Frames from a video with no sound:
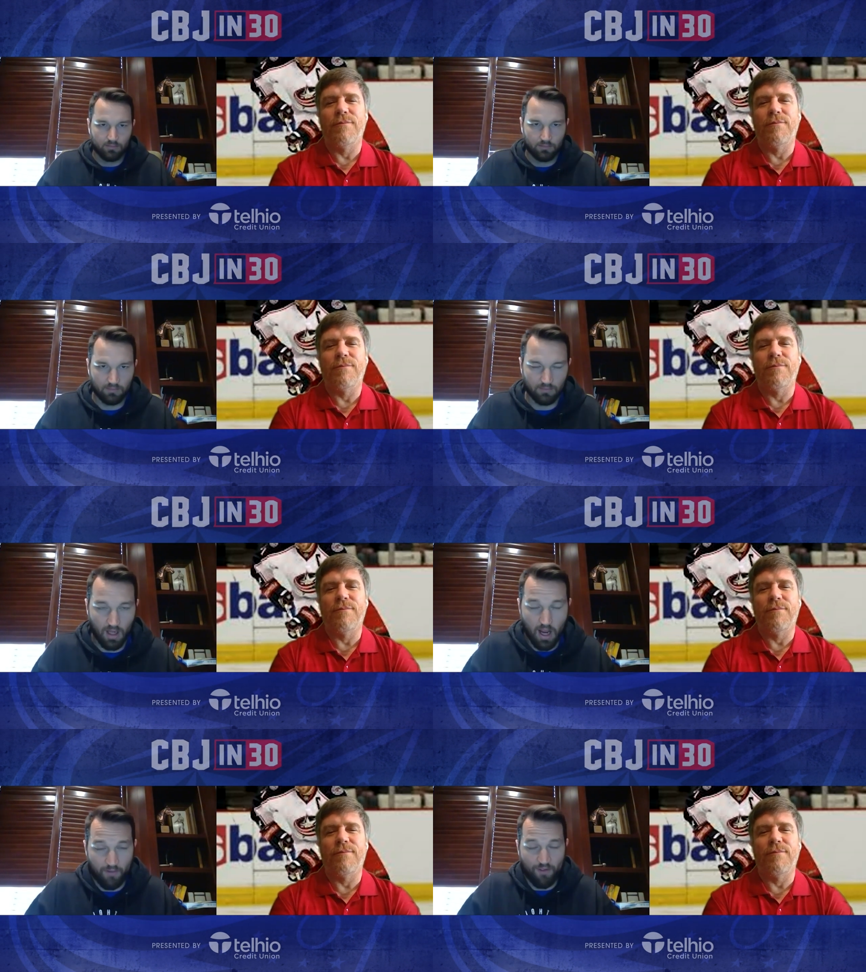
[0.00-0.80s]

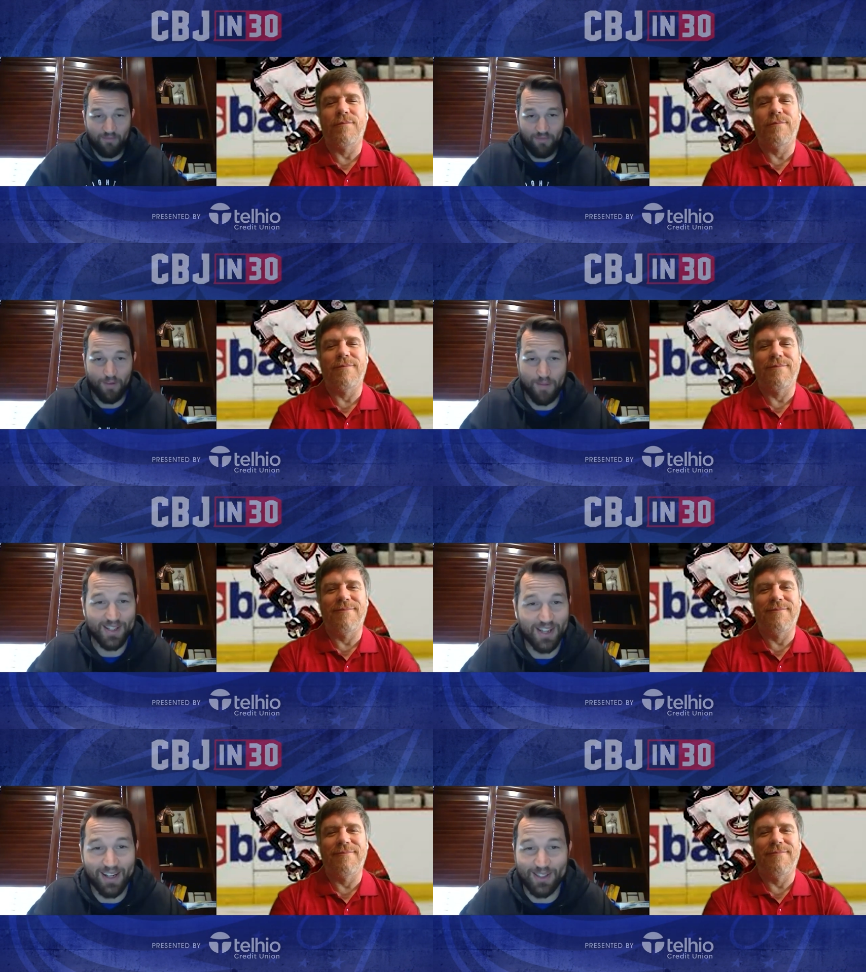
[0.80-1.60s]
Speaker 1: Yeah, from from my
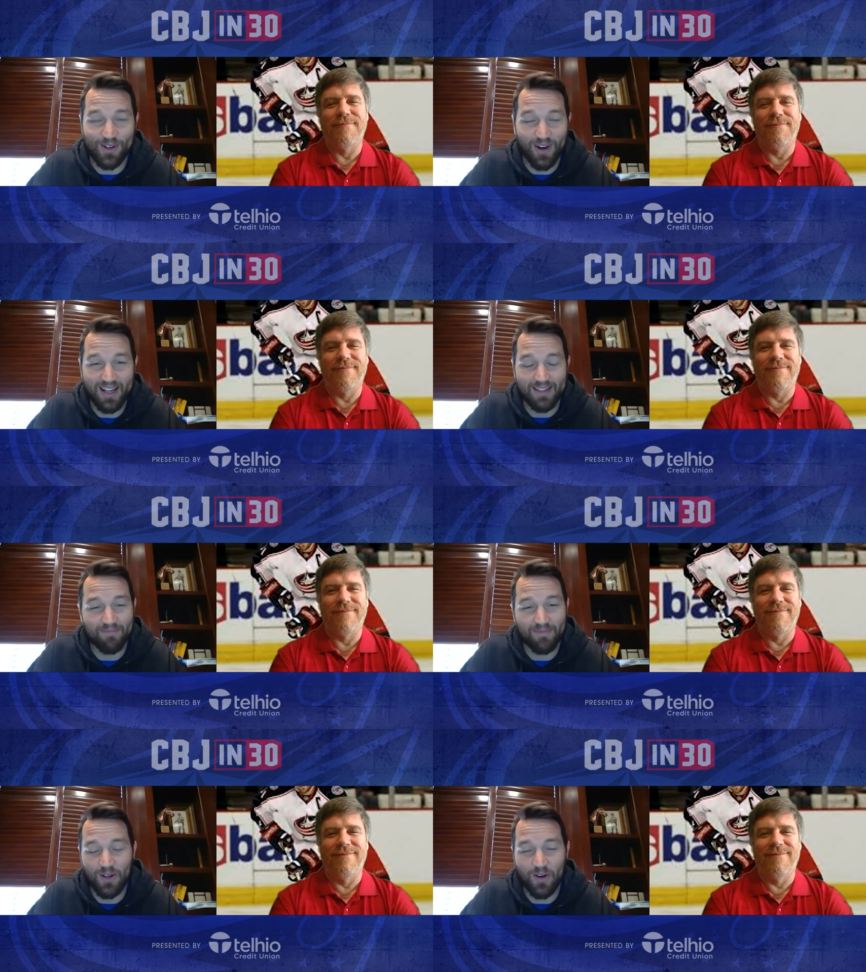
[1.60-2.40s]
side, it's
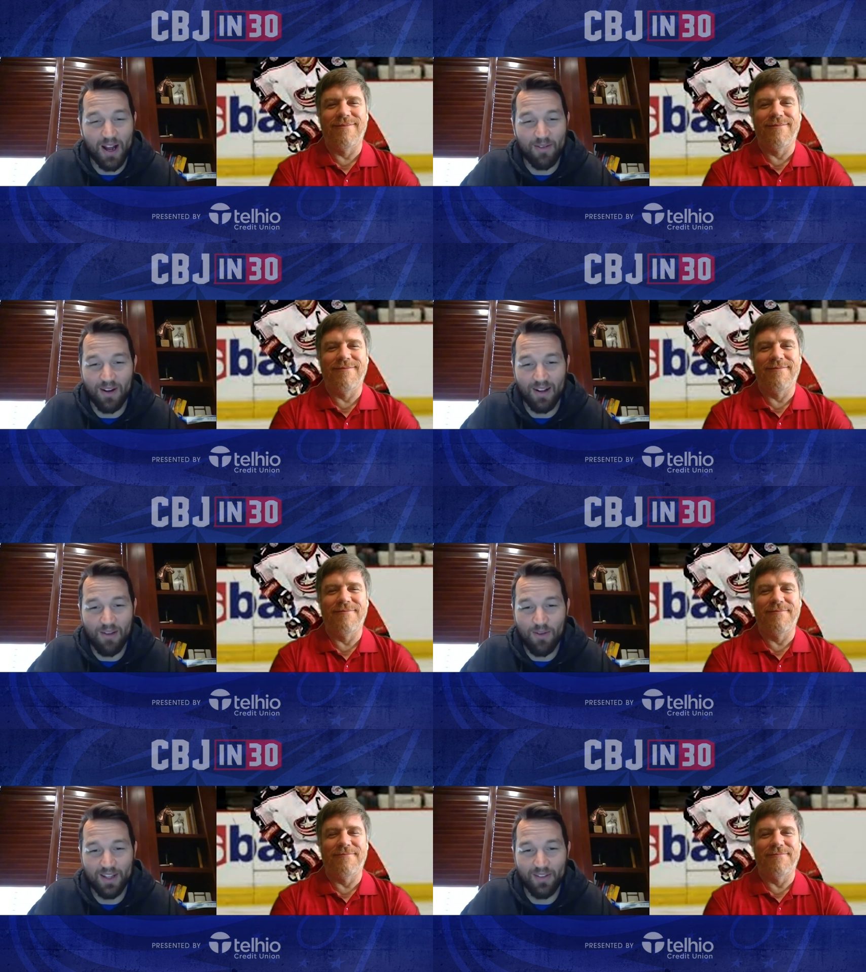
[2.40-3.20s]
great. You know, I I
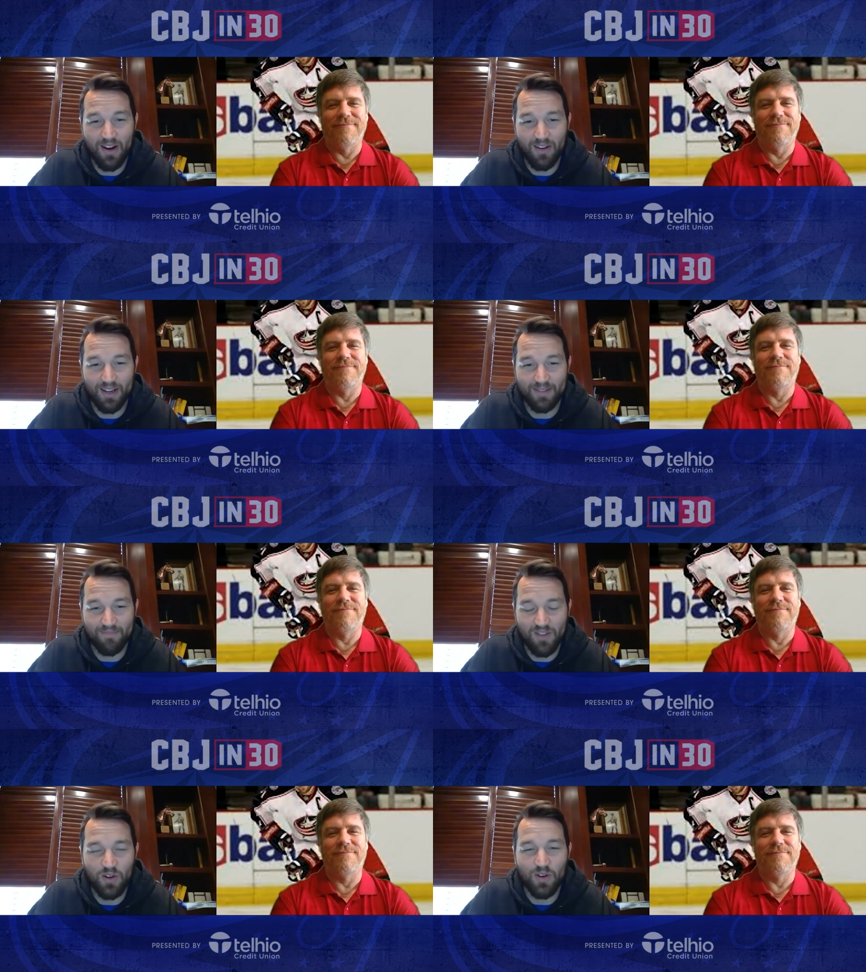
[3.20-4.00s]
went in there and
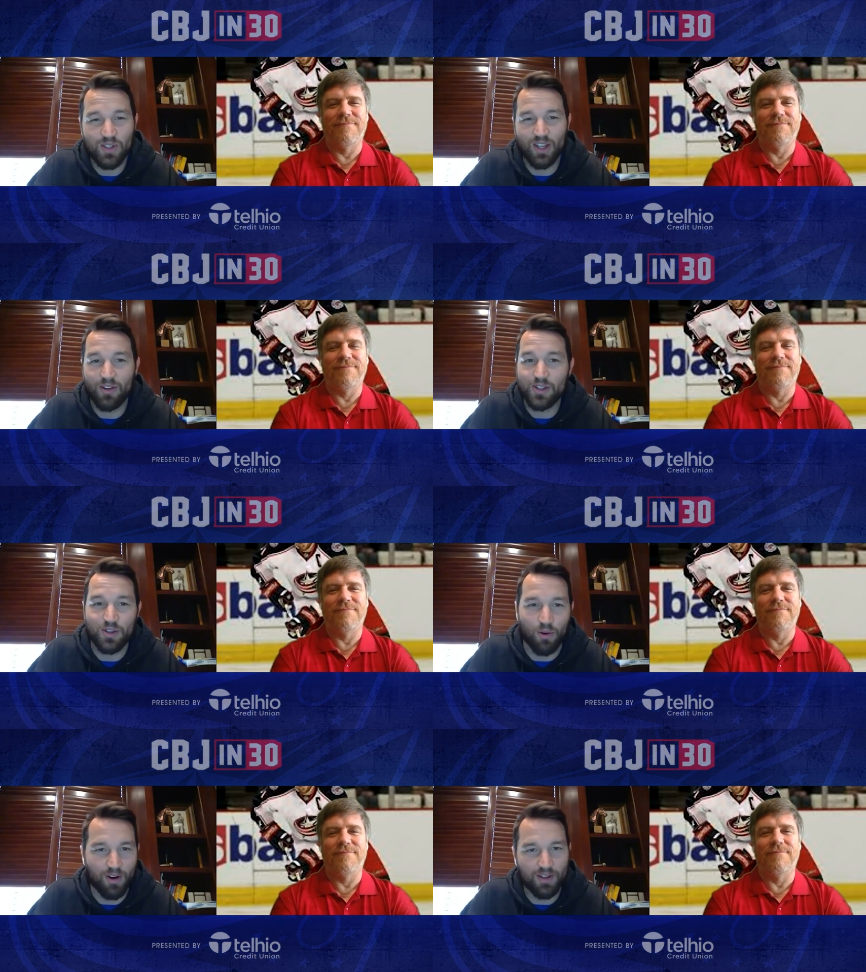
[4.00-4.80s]
you know you see all the
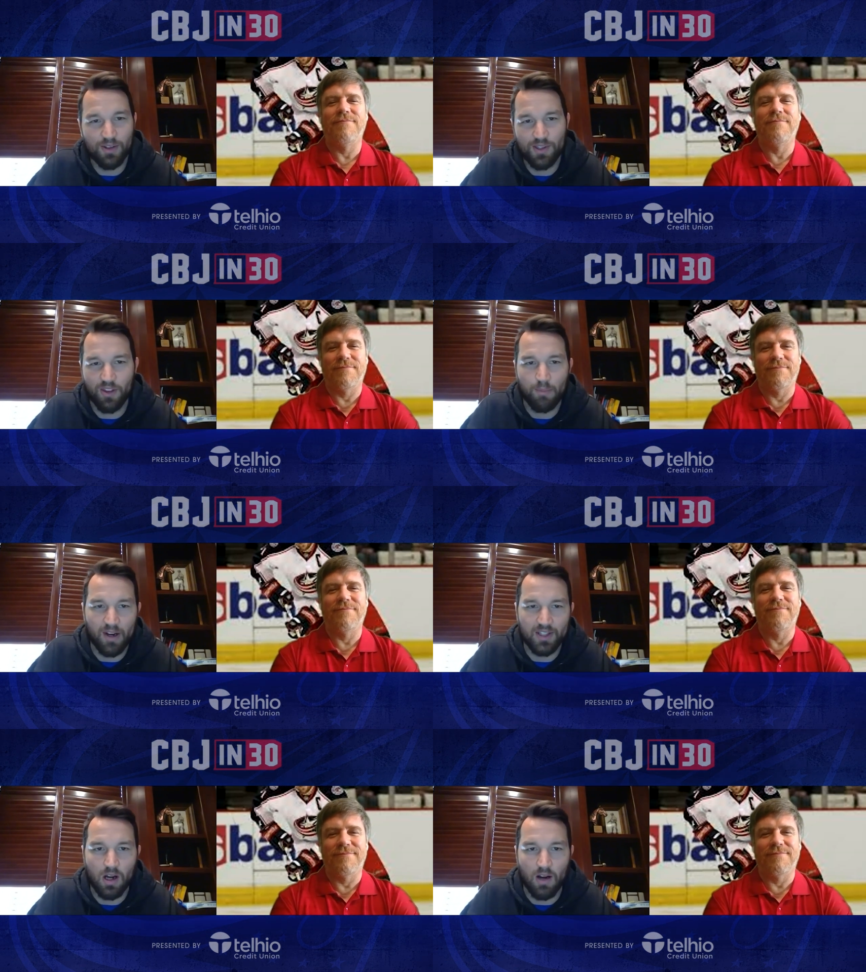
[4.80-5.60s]
stories, you see all the
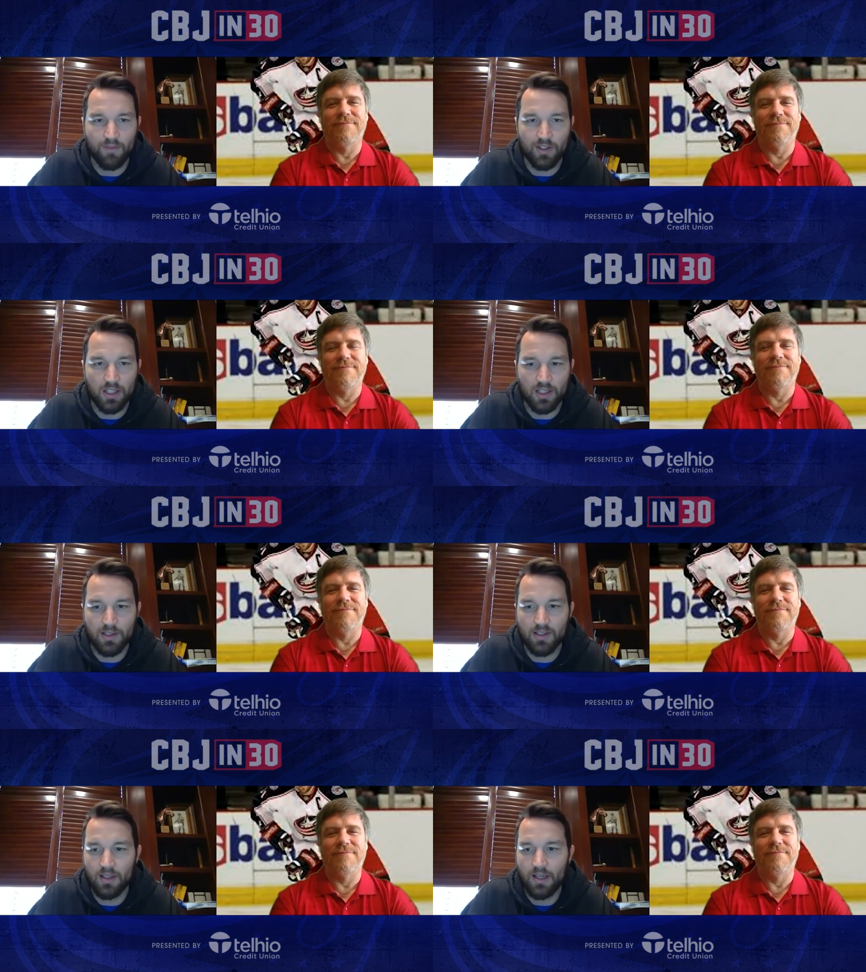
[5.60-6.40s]
press
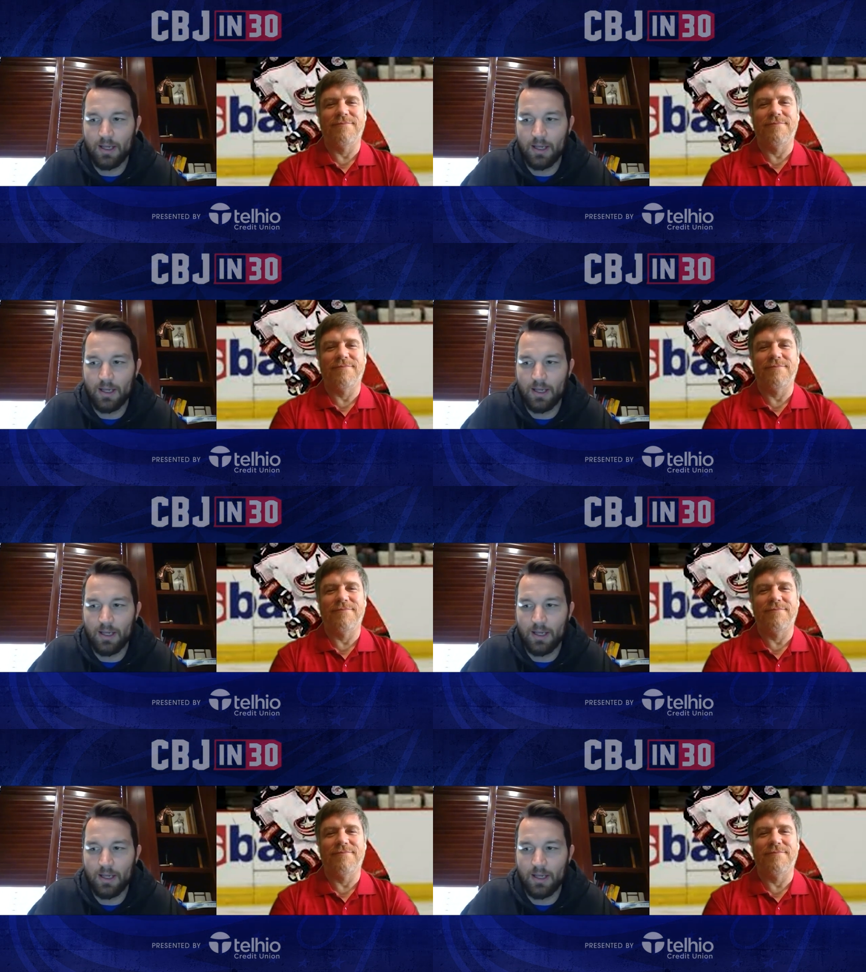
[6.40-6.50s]
conferences.